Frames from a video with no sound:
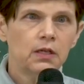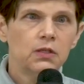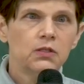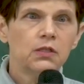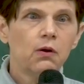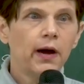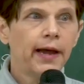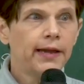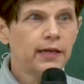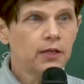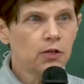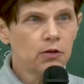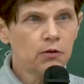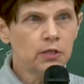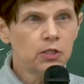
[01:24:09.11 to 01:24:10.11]
So I
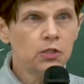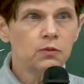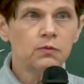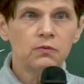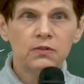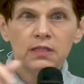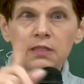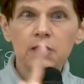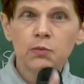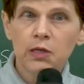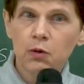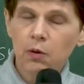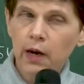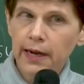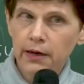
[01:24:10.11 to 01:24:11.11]
encourage you, this is
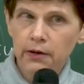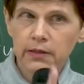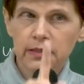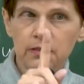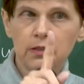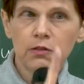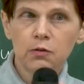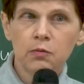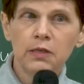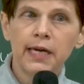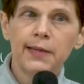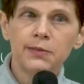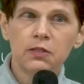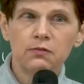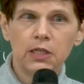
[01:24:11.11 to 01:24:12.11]
required, is the three
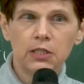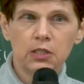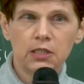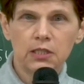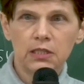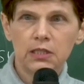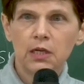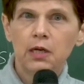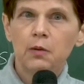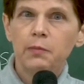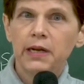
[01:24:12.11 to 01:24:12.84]
observations,